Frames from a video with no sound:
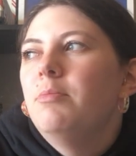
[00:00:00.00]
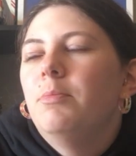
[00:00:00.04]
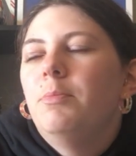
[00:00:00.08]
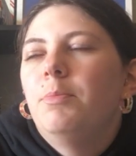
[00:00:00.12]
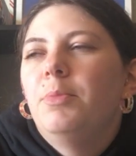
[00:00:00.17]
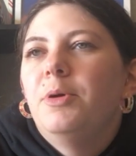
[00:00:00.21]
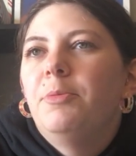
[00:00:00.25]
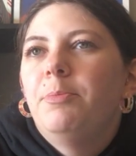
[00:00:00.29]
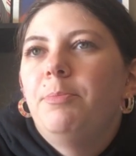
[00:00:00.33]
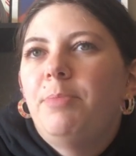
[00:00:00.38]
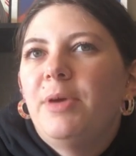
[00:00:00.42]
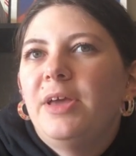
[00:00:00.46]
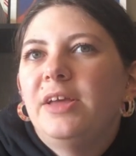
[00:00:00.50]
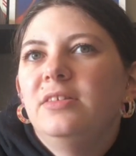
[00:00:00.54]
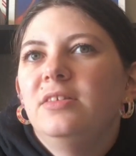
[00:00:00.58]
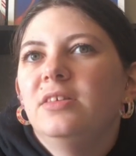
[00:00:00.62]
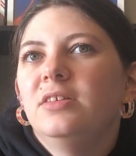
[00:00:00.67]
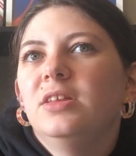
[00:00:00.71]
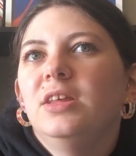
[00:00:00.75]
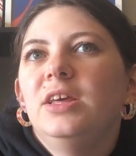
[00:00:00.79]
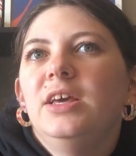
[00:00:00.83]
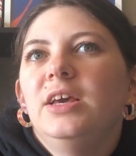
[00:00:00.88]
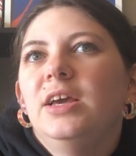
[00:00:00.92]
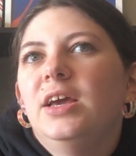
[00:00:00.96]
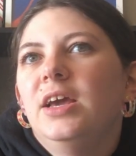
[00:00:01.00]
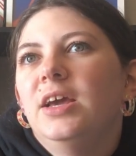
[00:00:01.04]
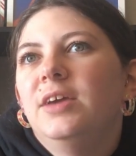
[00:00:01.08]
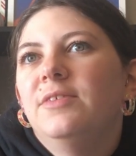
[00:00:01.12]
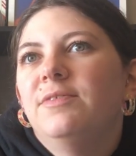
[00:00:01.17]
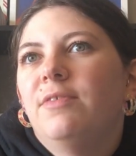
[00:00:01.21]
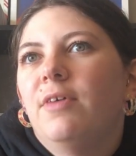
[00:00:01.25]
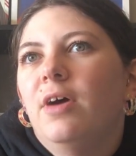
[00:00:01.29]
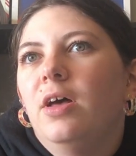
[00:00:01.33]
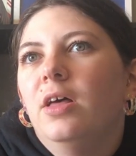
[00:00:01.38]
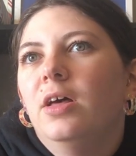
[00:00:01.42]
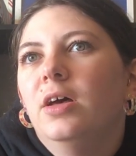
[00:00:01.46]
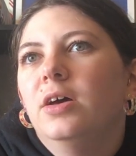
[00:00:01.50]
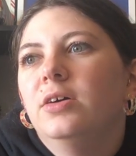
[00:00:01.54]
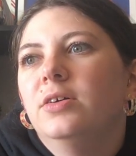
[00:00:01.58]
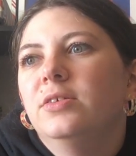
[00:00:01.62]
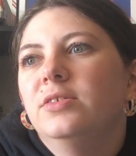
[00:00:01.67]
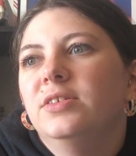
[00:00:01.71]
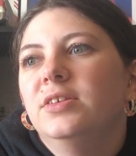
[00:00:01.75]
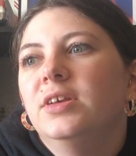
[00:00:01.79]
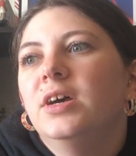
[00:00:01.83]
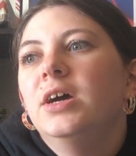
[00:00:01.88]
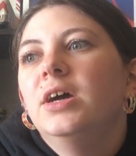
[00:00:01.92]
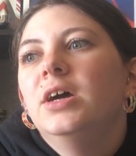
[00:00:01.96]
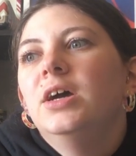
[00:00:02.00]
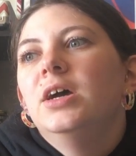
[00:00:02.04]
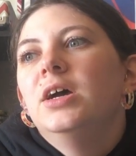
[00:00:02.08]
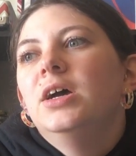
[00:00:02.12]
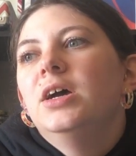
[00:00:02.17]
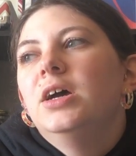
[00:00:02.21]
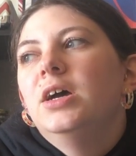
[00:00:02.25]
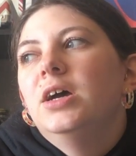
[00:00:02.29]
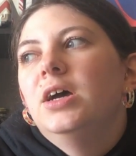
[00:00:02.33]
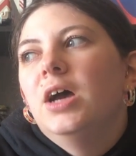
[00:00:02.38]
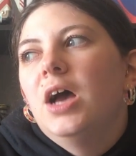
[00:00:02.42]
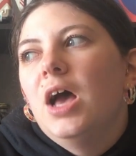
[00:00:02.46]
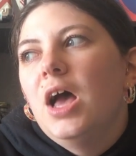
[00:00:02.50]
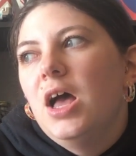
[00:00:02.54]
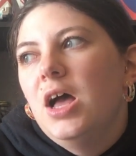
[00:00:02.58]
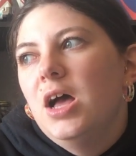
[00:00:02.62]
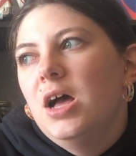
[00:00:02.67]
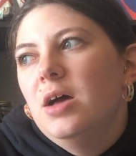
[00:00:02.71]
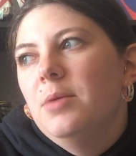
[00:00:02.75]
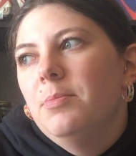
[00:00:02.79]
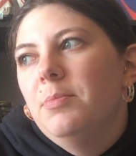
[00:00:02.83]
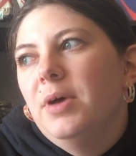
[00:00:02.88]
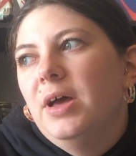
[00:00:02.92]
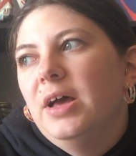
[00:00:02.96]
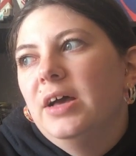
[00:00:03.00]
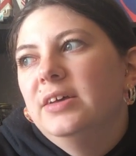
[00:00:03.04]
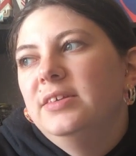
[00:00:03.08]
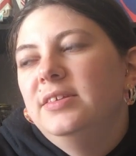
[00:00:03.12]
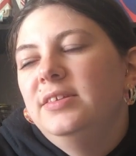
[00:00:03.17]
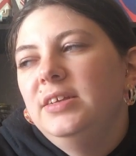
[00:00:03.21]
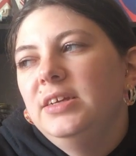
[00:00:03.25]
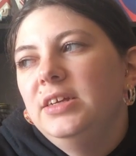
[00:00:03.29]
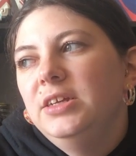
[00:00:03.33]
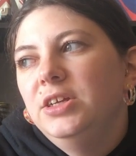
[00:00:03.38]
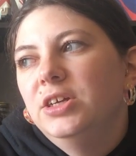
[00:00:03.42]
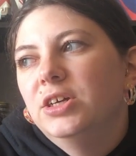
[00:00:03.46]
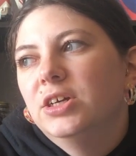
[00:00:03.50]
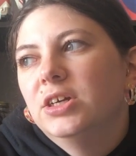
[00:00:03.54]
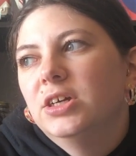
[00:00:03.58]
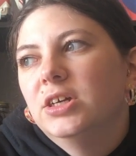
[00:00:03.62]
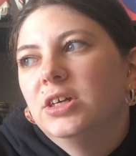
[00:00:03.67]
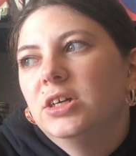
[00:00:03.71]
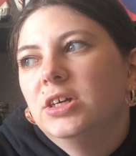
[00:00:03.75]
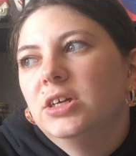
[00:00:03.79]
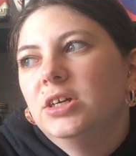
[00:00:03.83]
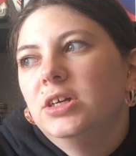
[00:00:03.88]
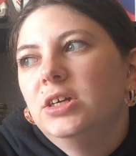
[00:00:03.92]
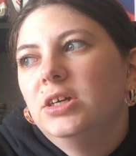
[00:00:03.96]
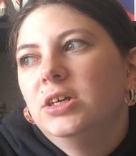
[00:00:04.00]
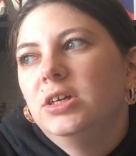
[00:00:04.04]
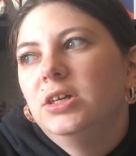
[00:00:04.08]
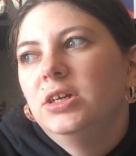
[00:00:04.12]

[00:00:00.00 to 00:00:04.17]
But basically it follows a senior